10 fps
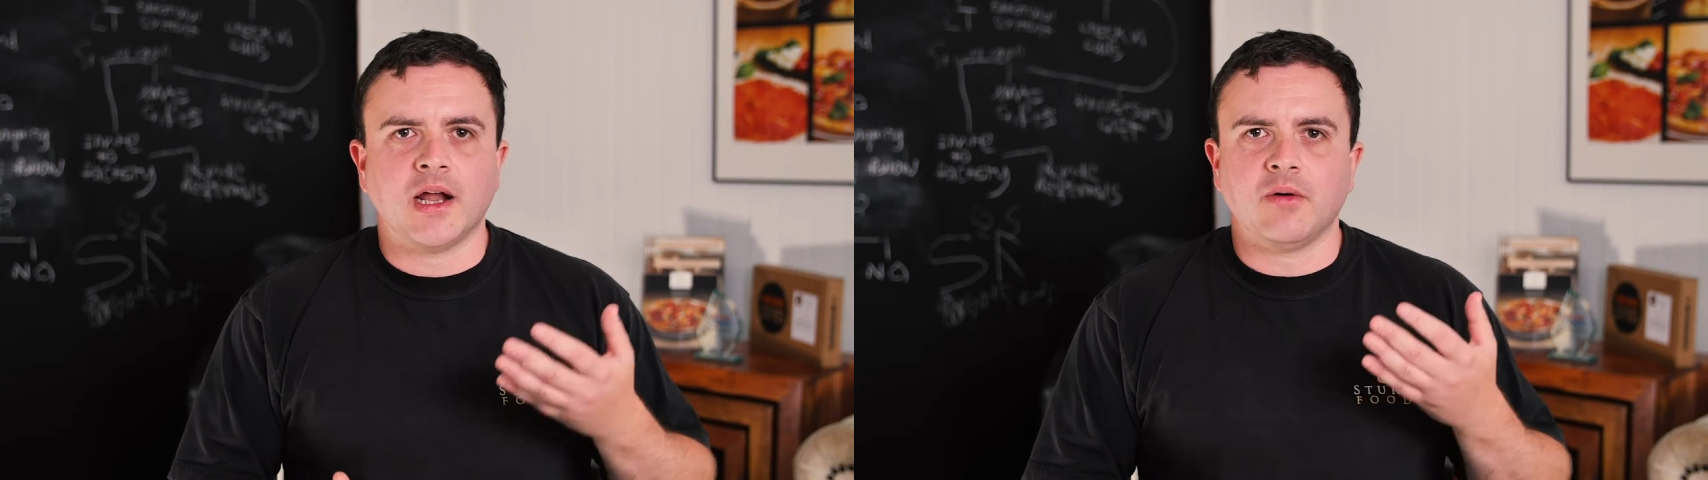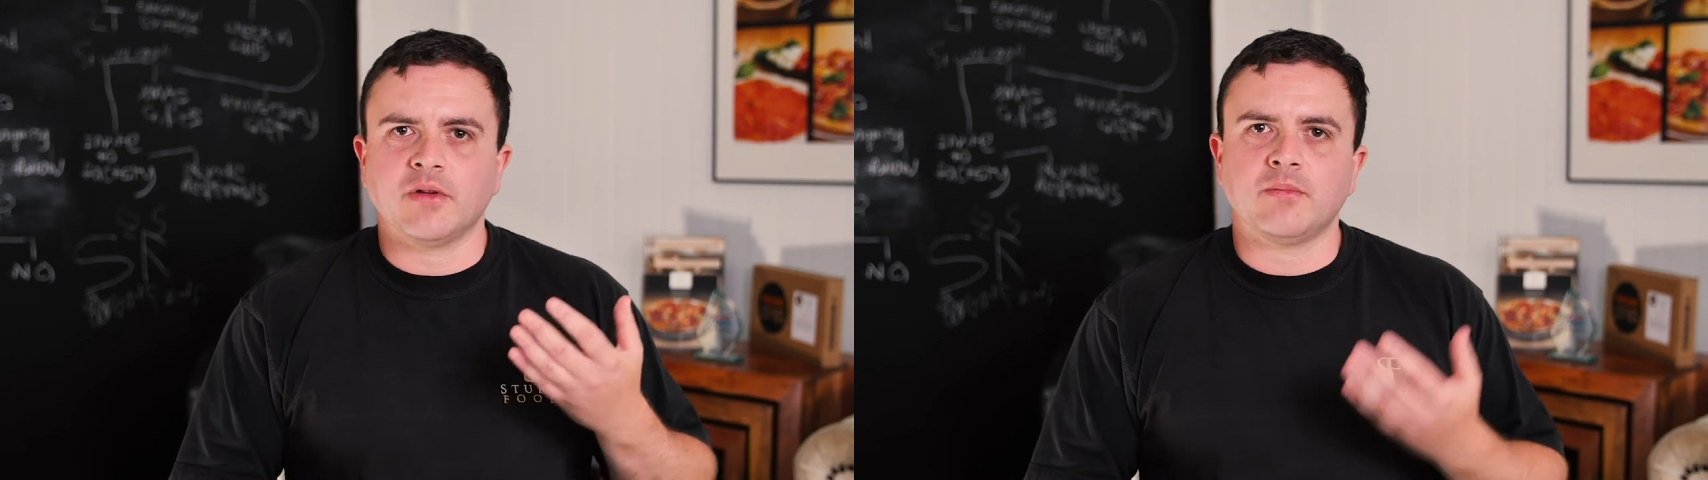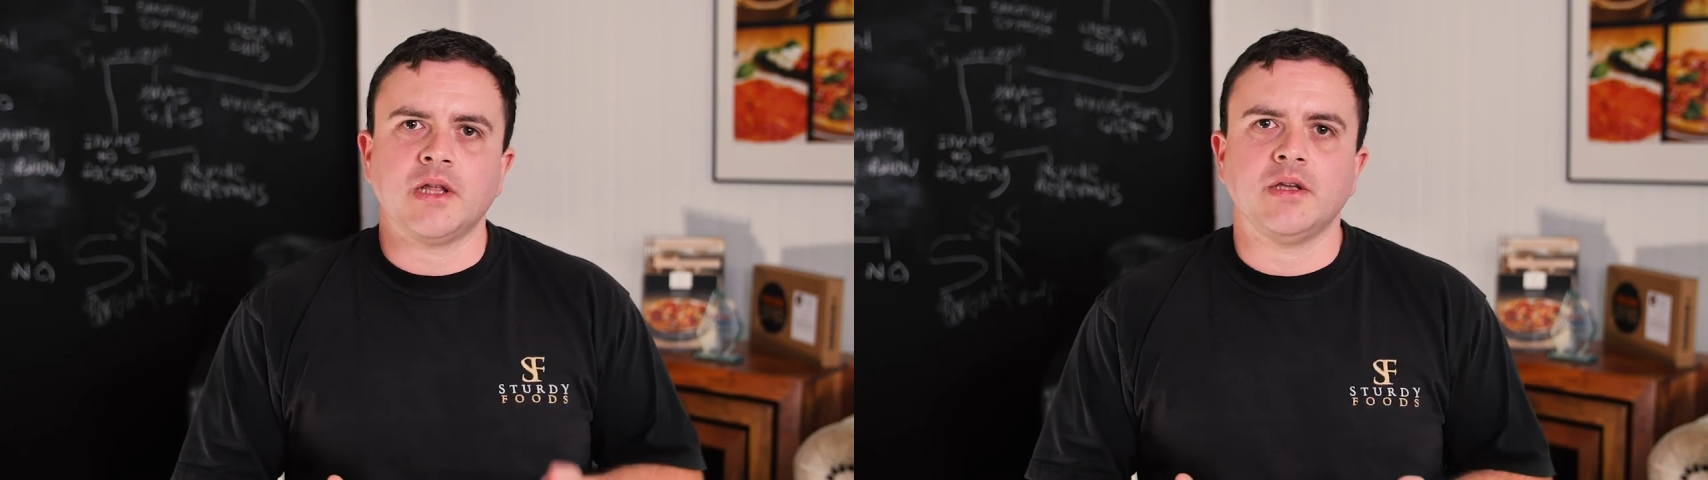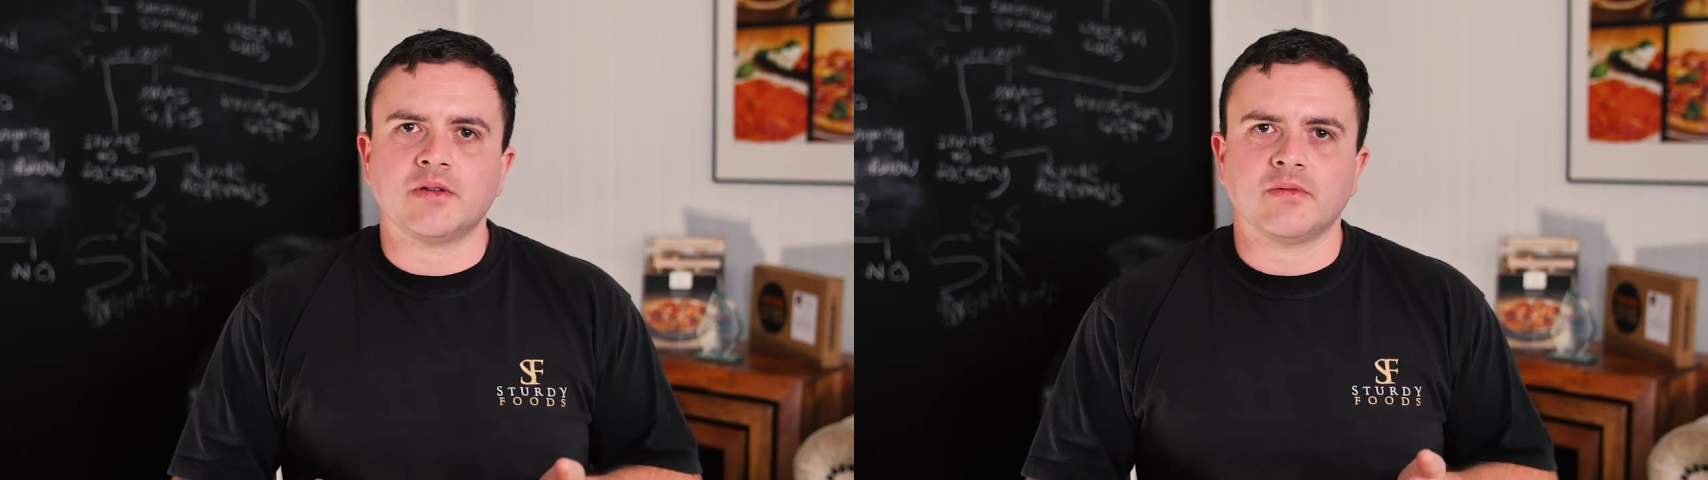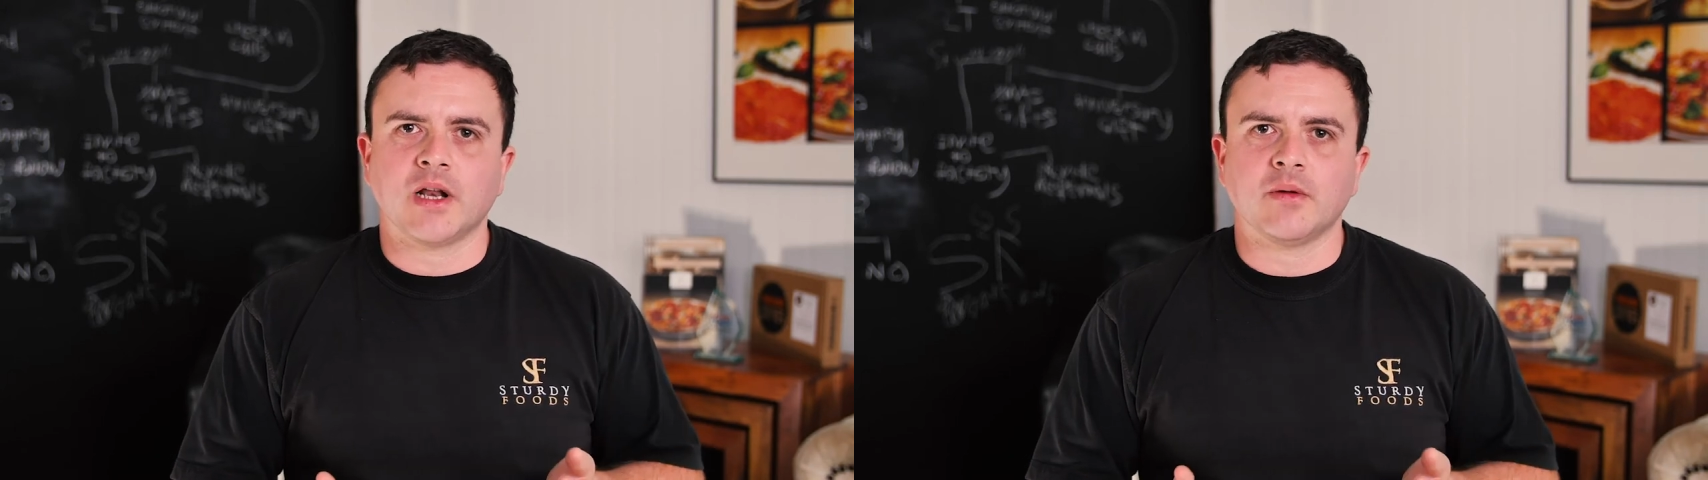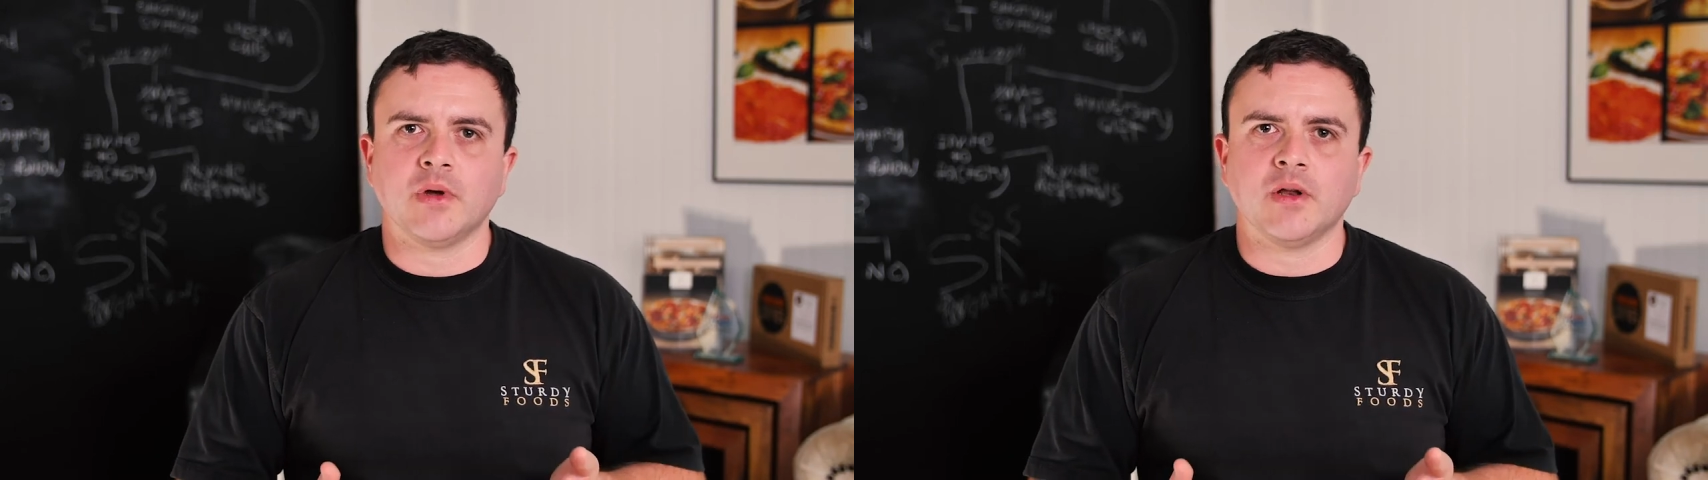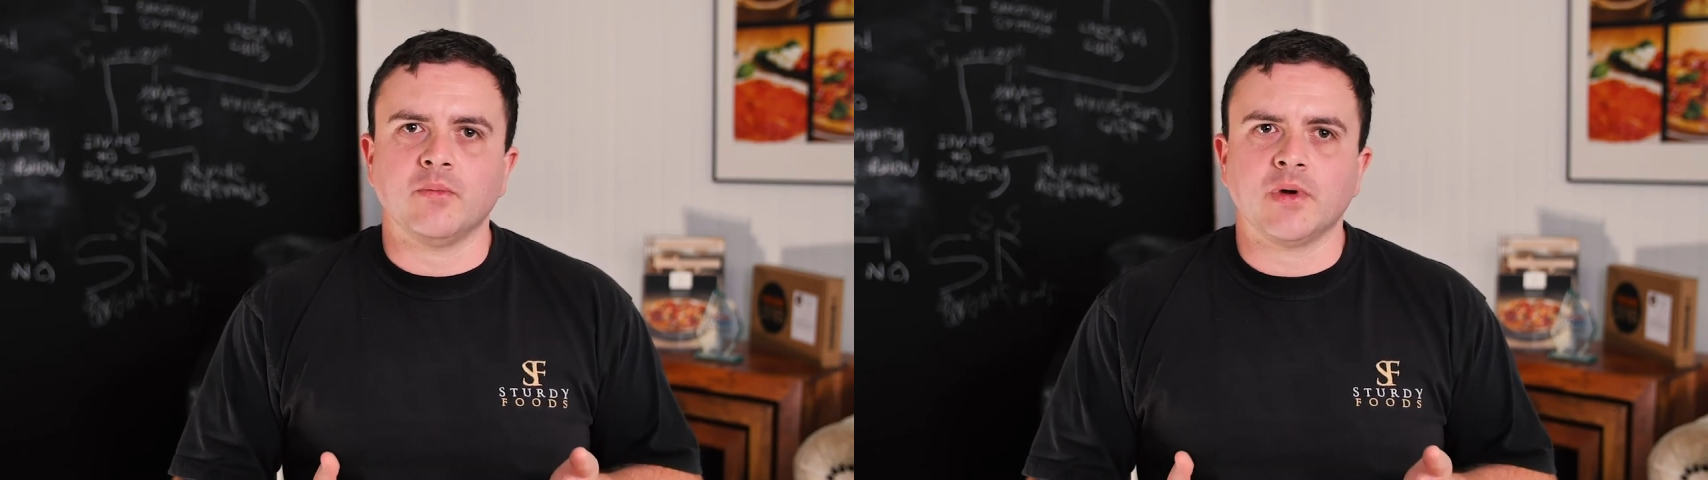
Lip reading: help with menu development.